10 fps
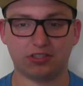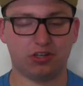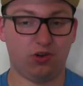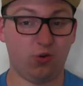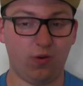
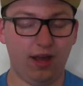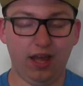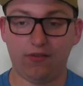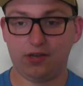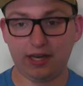So,
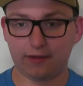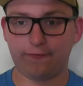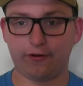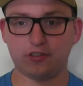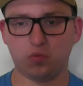if you like the
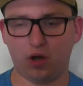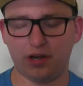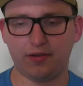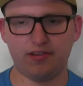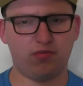first
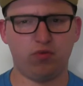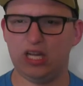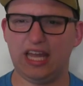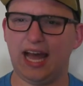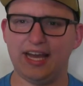one, there's a
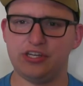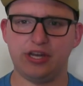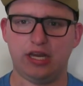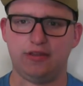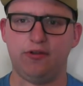really high
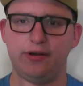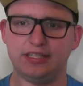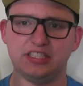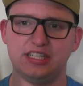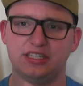chance you've
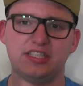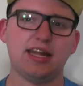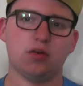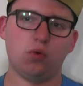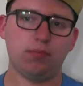already seen the
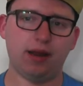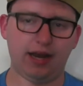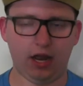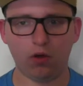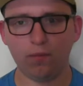second one by
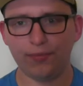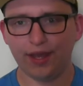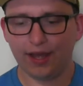now.